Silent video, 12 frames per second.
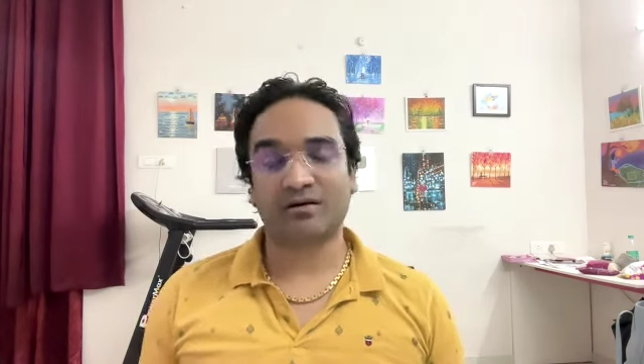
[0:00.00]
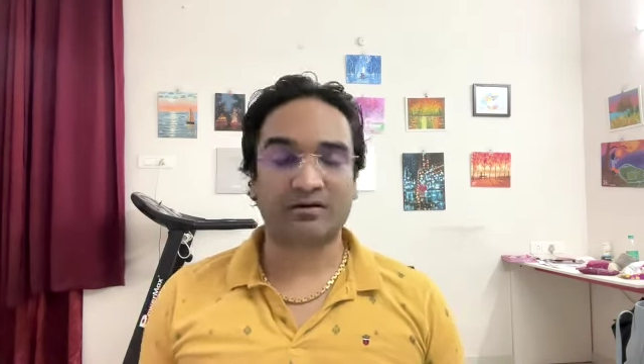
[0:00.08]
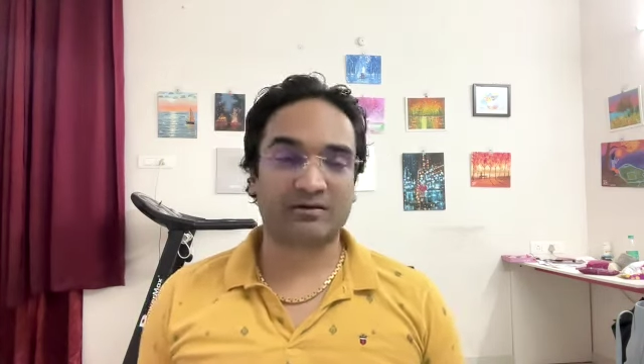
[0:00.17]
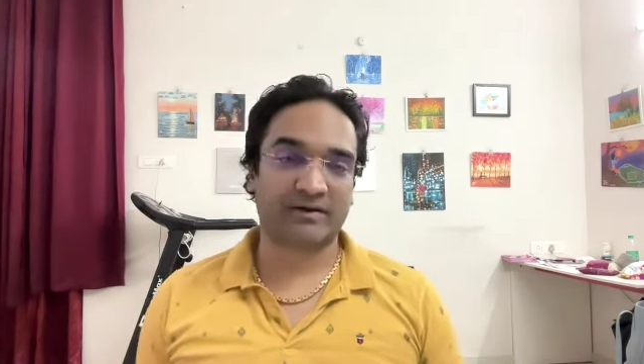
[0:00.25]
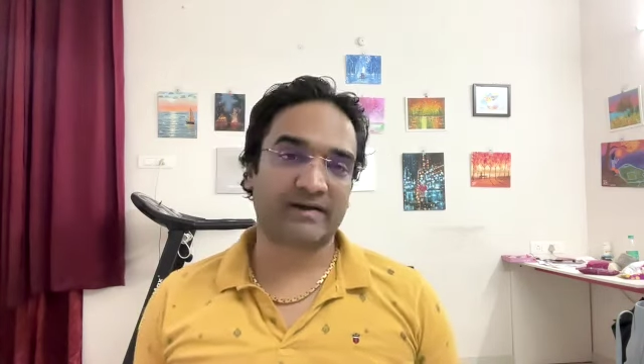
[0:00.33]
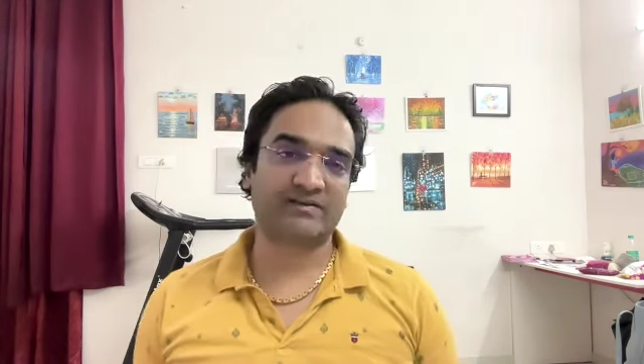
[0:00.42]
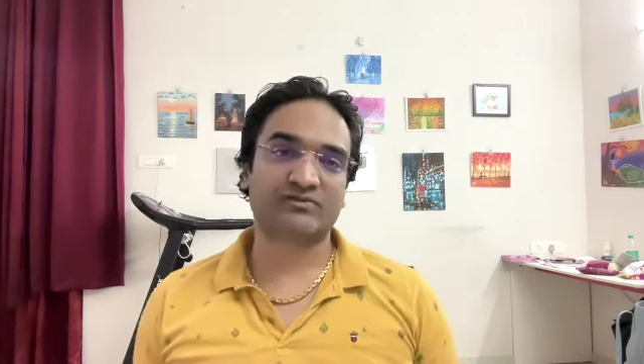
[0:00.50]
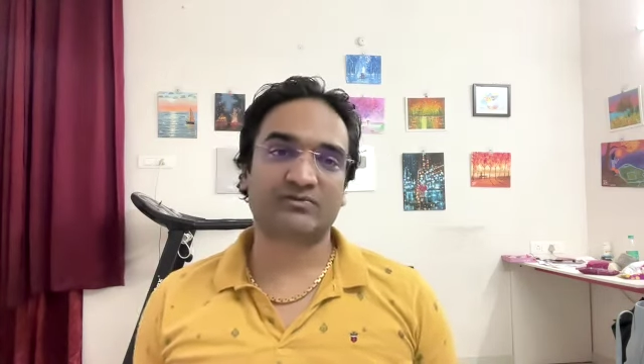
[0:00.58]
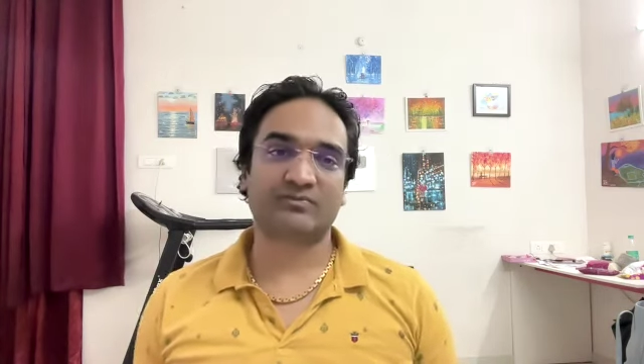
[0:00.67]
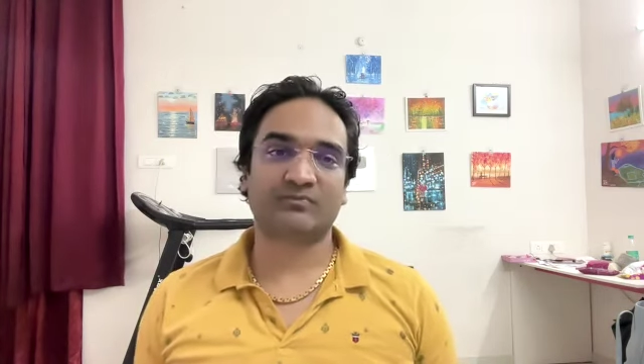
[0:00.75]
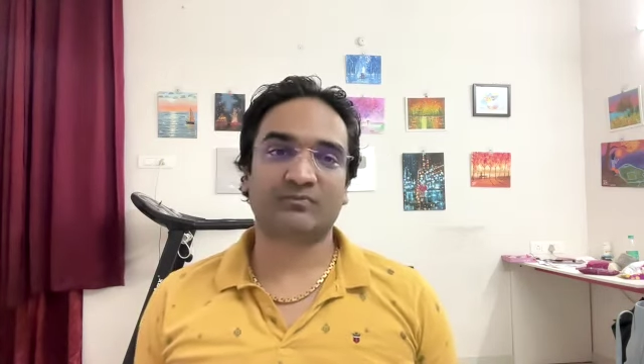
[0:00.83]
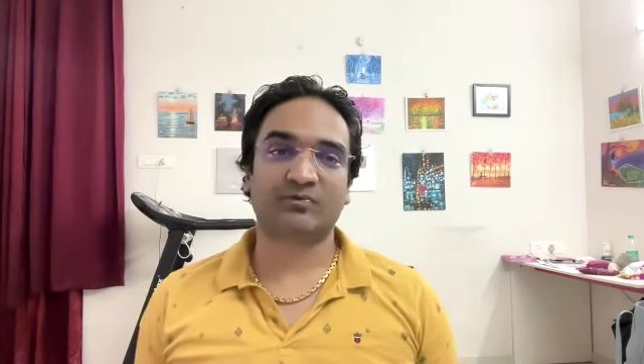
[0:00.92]
a test
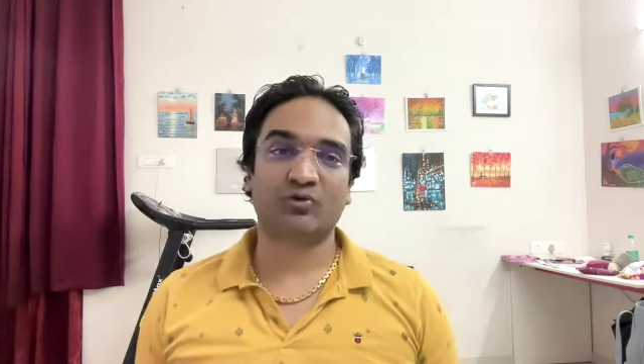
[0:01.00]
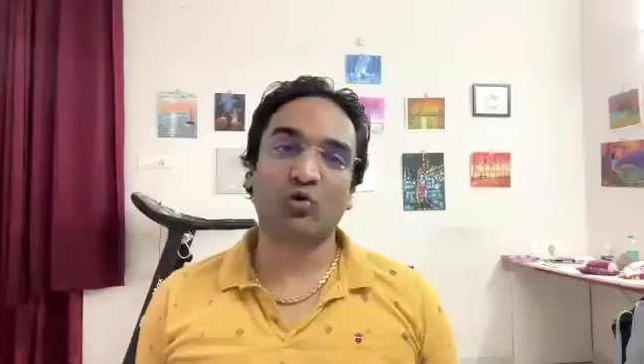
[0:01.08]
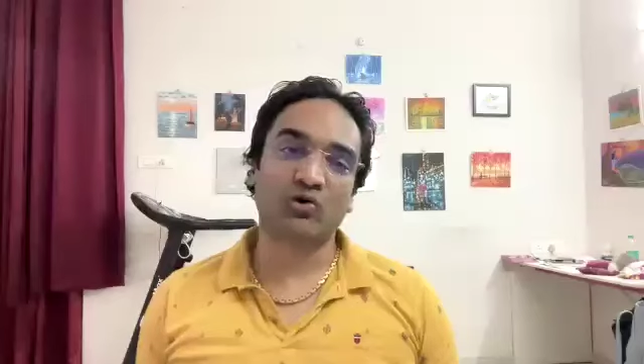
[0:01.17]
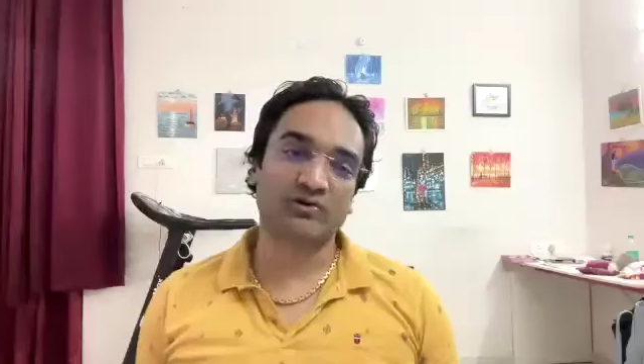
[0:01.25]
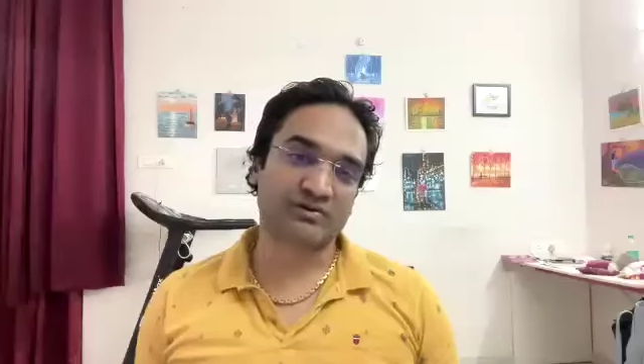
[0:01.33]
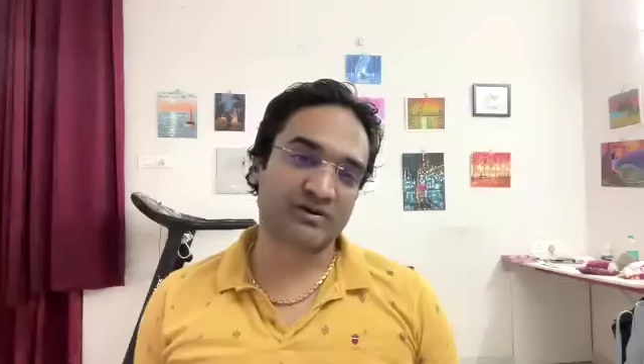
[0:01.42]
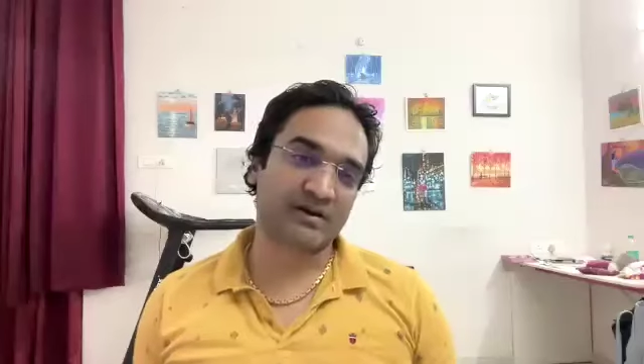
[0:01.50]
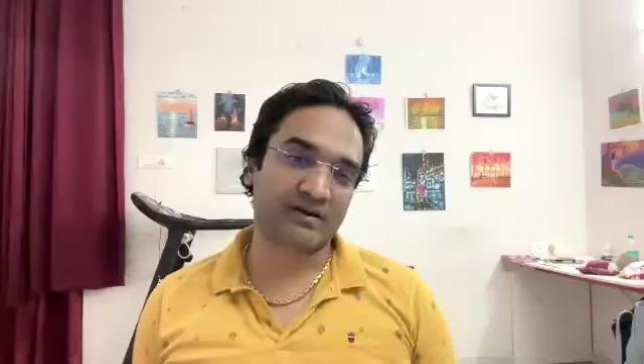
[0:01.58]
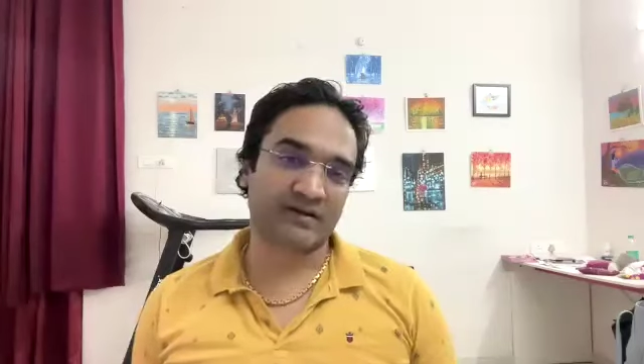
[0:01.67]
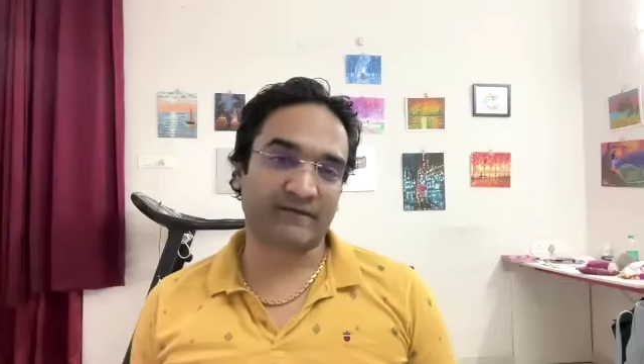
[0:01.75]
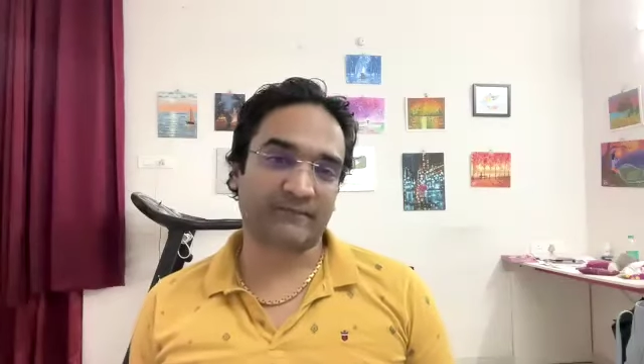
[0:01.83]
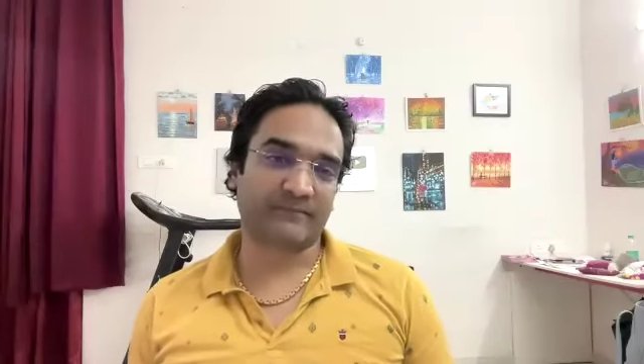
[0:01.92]
goal
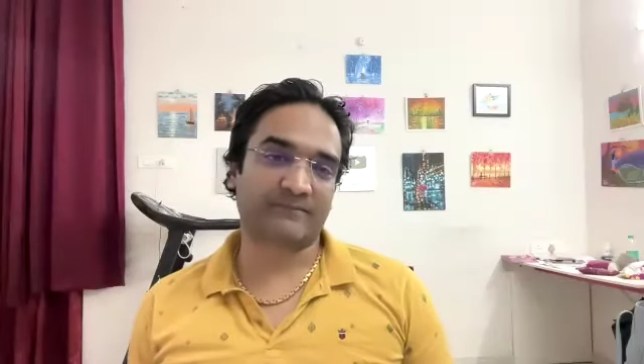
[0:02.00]
sharing.